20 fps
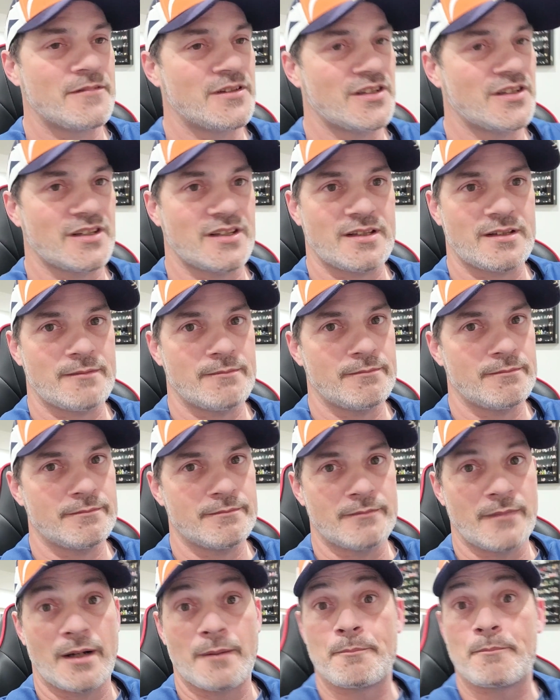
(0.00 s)
just
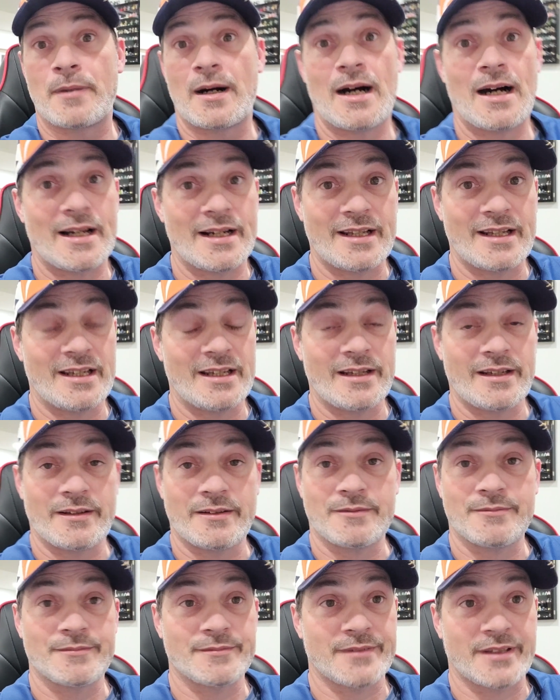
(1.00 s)
my body,
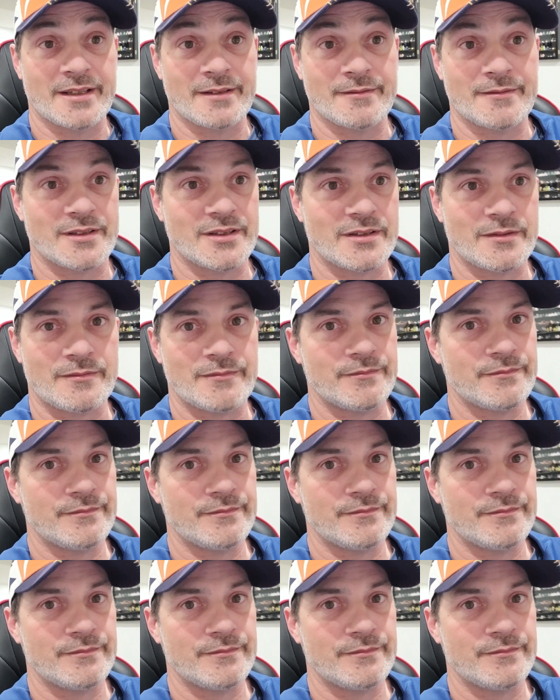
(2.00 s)
like just